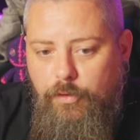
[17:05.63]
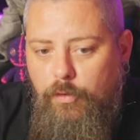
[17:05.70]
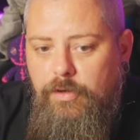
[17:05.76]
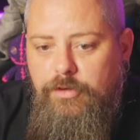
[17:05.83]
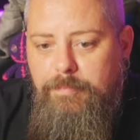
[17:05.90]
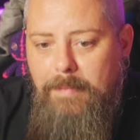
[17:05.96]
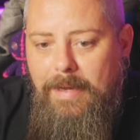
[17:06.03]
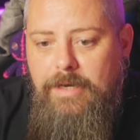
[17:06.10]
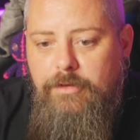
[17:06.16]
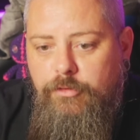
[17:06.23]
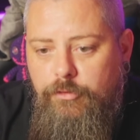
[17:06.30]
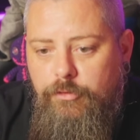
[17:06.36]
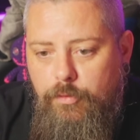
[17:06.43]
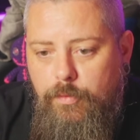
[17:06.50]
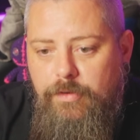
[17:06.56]
and all it's managed
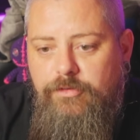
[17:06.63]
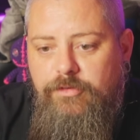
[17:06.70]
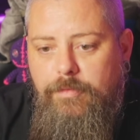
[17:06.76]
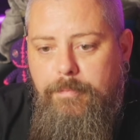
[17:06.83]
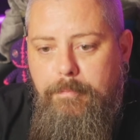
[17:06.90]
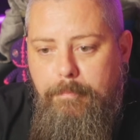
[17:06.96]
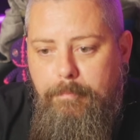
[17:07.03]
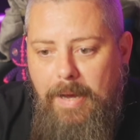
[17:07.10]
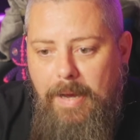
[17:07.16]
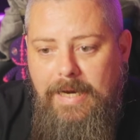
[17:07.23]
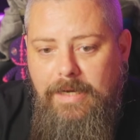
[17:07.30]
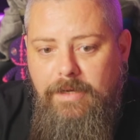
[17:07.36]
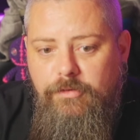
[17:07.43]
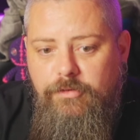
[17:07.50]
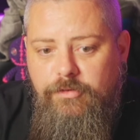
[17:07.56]
to do is some
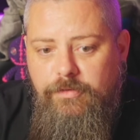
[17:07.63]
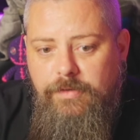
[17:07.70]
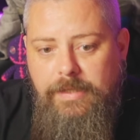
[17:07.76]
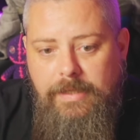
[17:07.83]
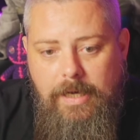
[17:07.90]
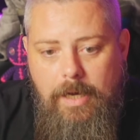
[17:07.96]
bangs